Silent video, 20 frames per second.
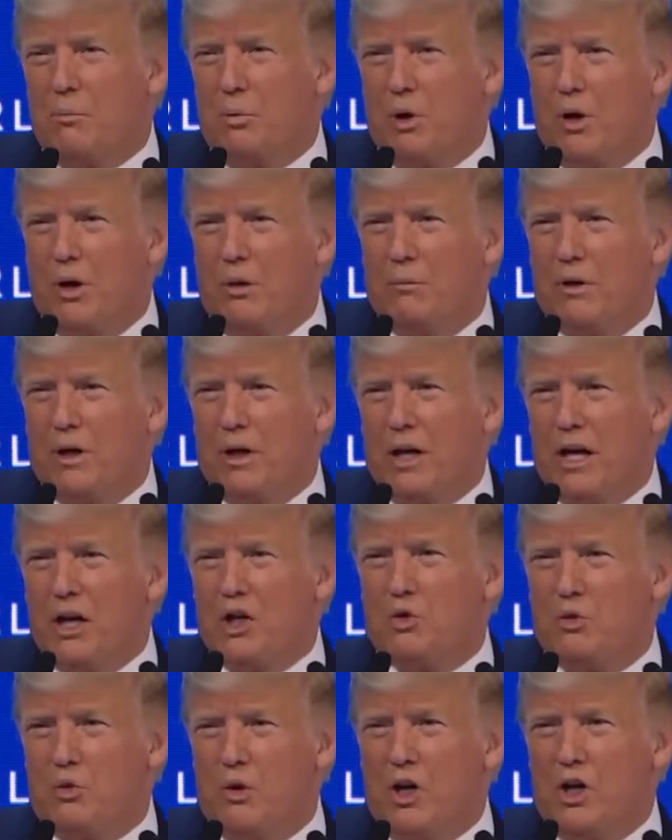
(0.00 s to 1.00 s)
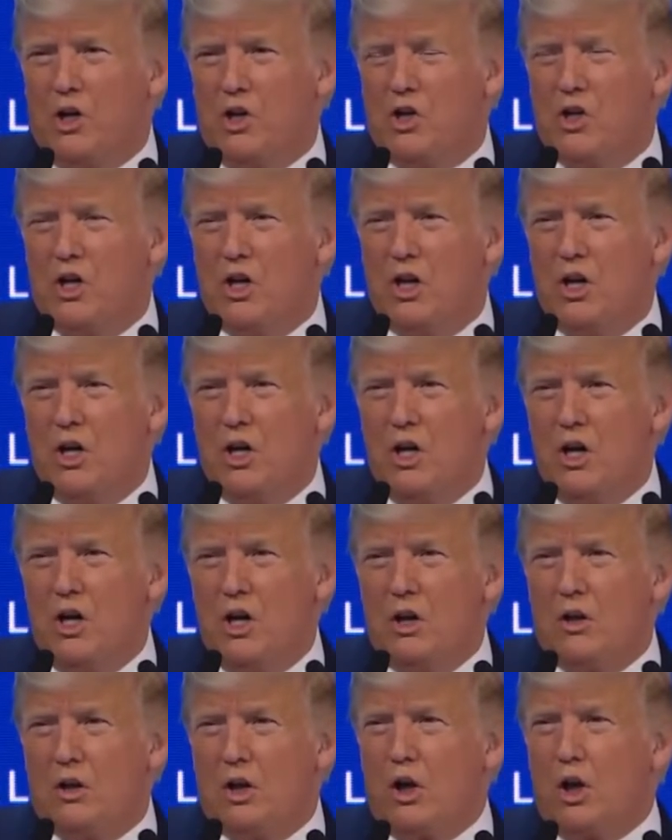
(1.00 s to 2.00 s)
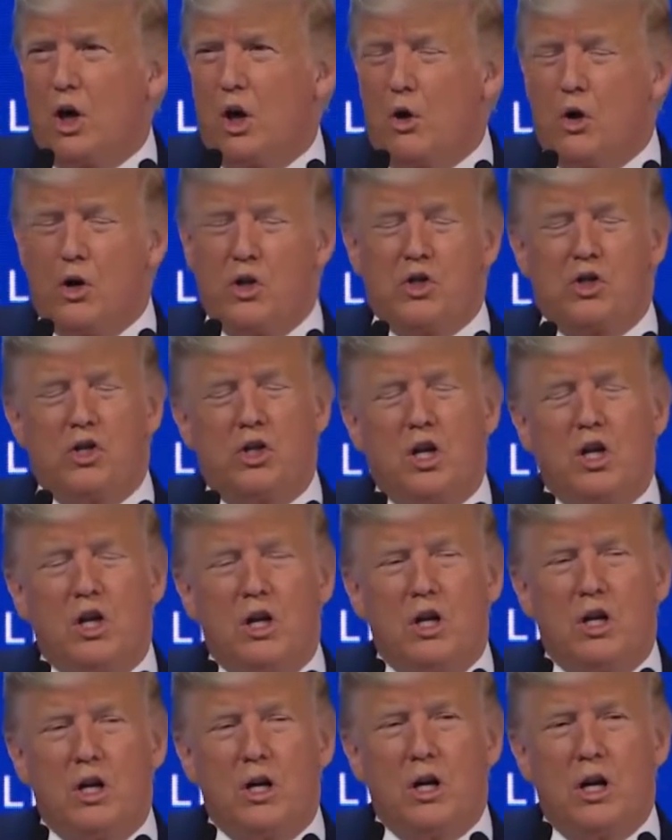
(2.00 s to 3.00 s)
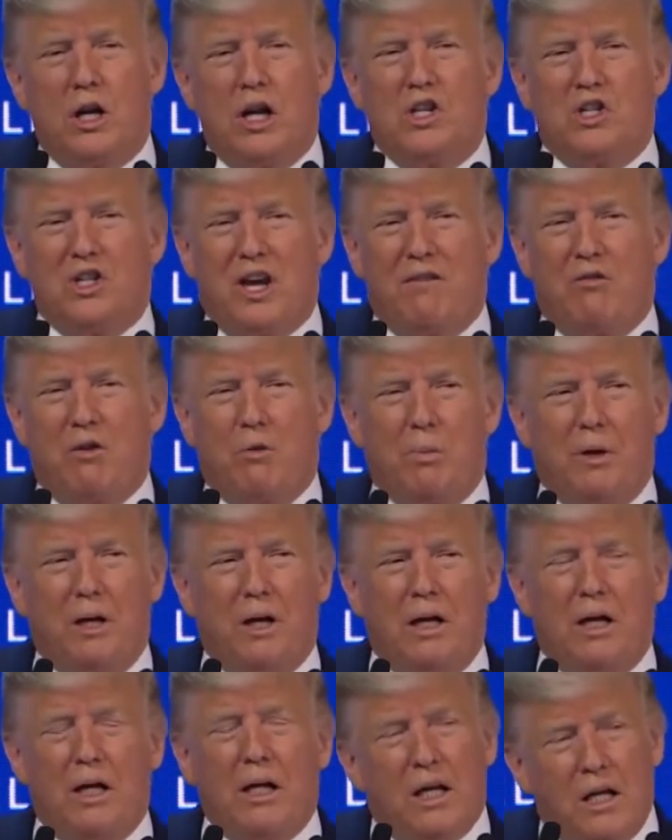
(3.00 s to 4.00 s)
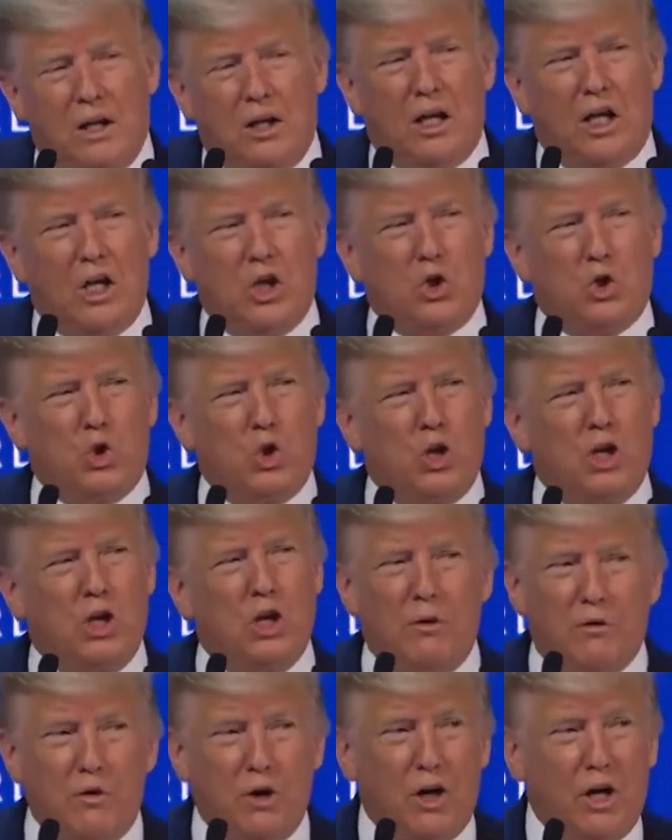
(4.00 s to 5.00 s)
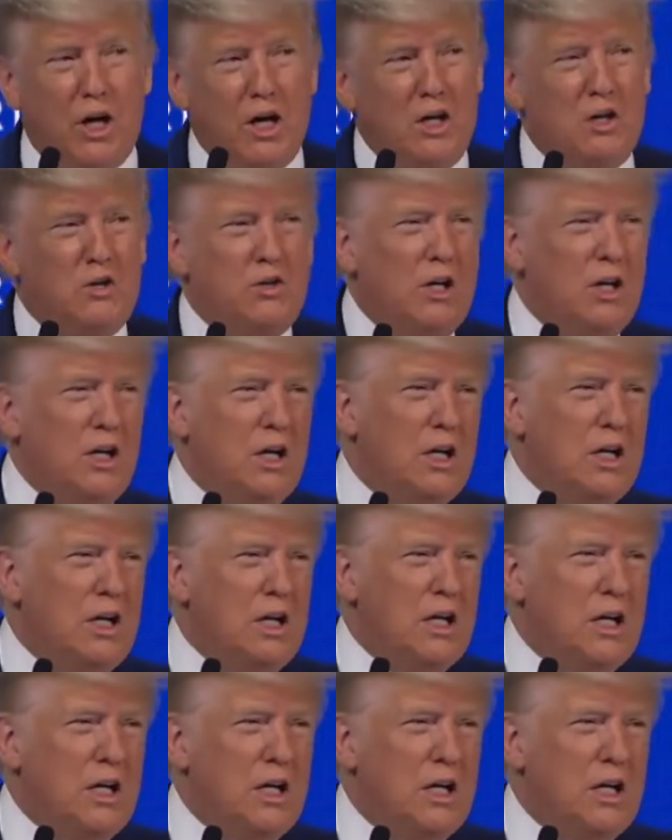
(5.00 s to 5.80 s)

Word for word: unemployment has reached the lowest it's ever been in the history of our country.